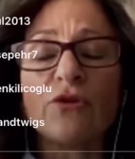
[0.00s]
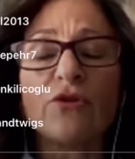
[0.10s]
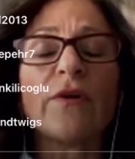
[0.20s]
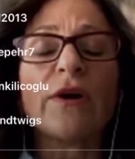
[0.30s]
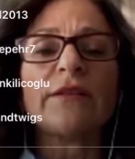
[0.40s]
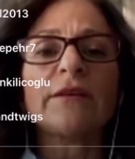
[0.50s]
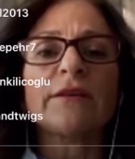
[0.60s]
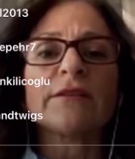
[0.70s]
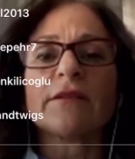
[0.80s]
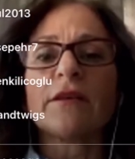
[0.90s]
kind of
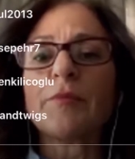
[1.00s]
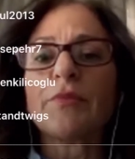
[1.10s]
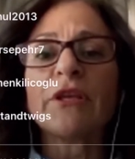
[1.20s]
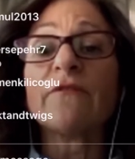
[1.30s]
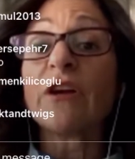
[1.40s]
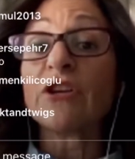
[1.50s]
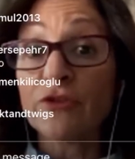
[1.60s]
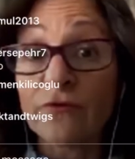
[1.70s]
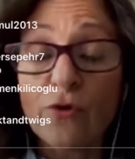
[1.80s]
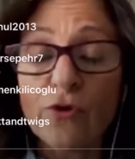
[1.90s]
ideas happening.
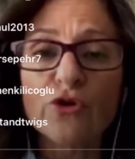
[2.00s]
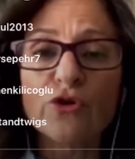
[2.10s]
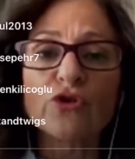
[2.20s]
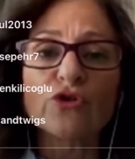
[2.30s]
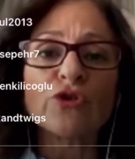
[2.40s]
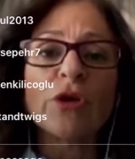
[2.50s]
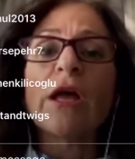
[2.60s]
Fashion for Good,